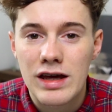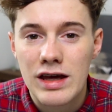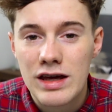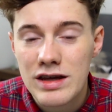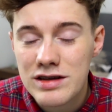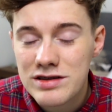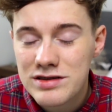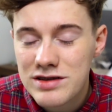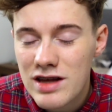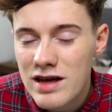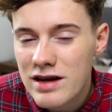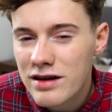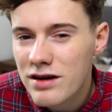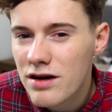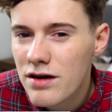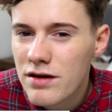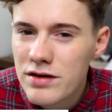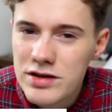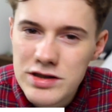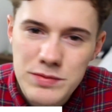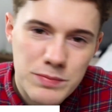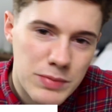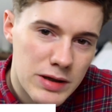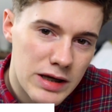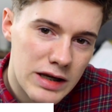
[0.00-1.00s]
is there going
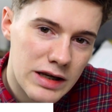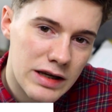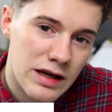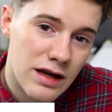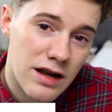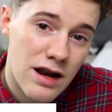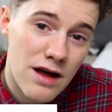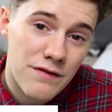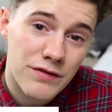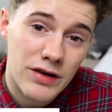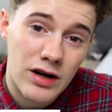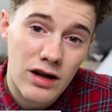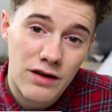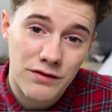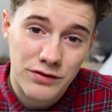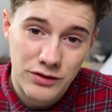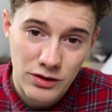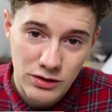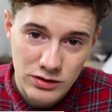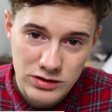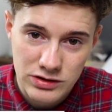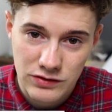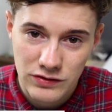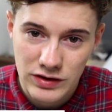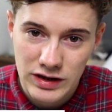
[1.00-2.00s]
to be another Love
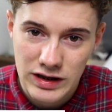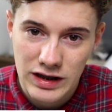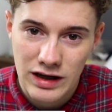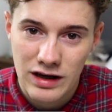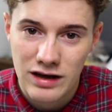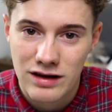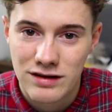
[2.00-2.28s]
Doctor video?